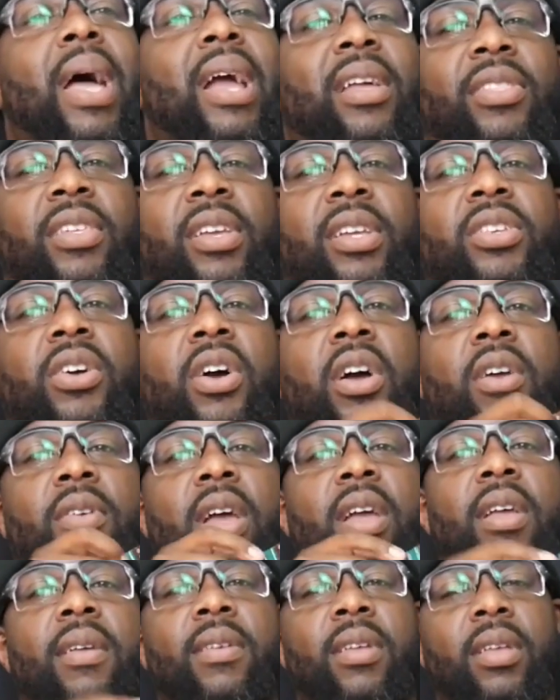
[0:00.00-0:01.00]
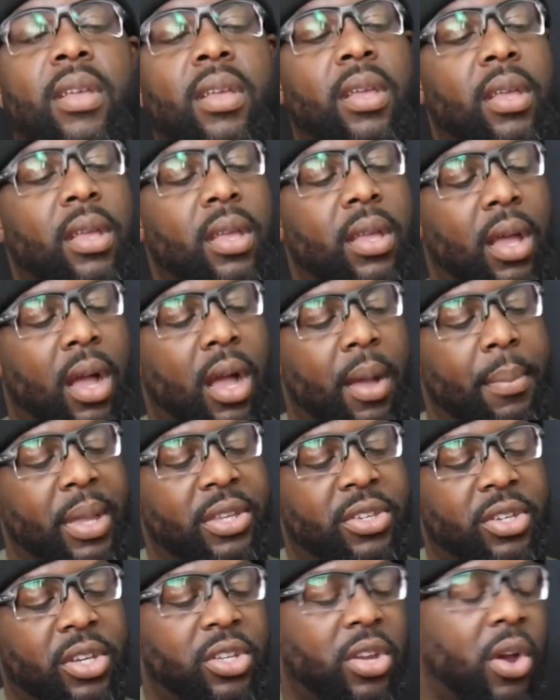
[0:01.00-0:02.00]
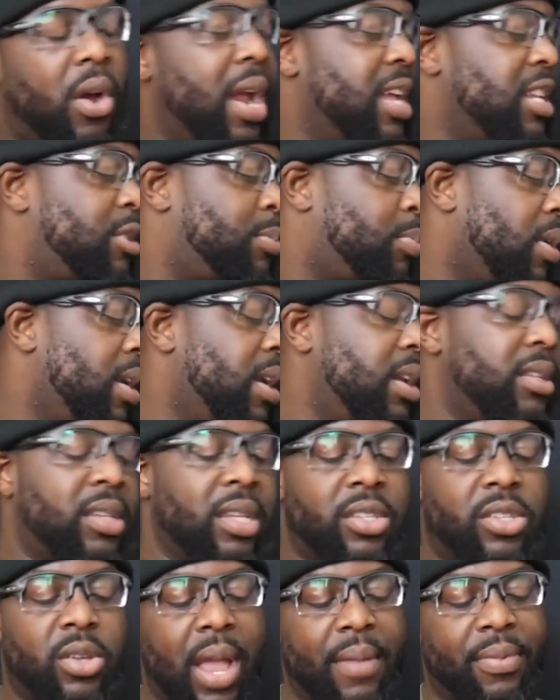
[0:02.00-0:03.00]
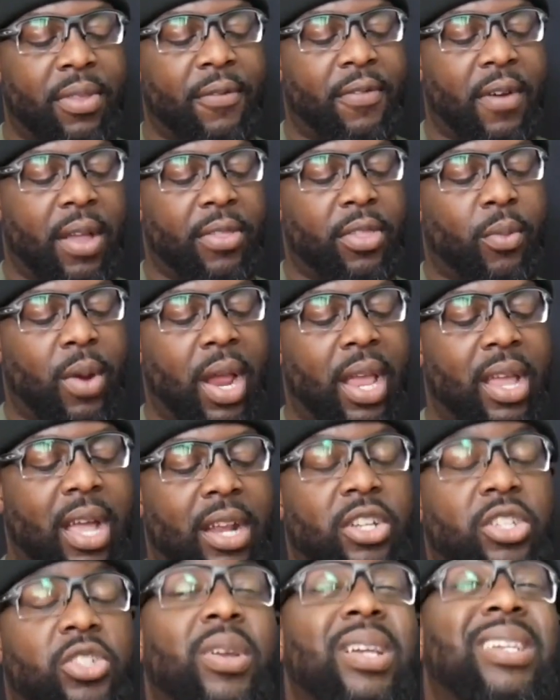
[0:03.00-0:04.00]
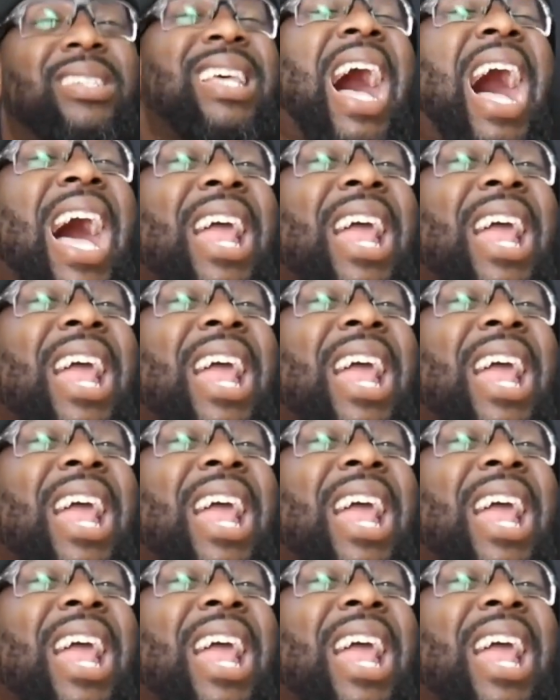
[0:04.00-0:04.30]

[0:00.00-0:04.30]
the back of the guitar, right? Um, each guitar has springs, and so I have to find the right kind of strings.